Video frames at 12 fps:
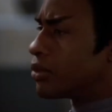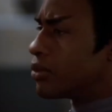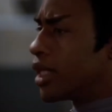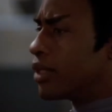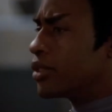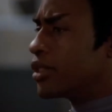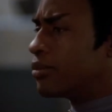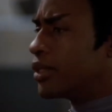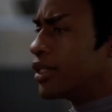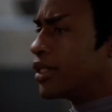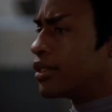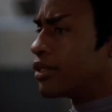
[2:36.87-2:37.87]
Why would it
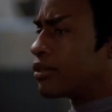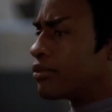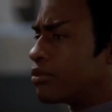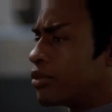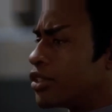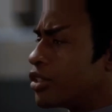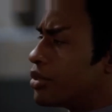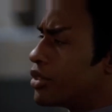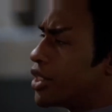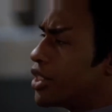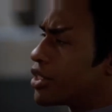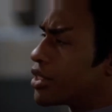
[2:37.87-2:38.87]
be any different from what you
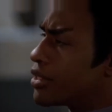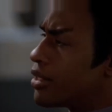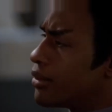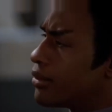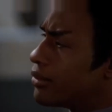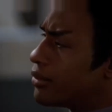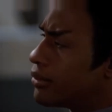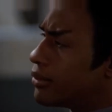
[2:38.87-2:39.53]
would teach a son?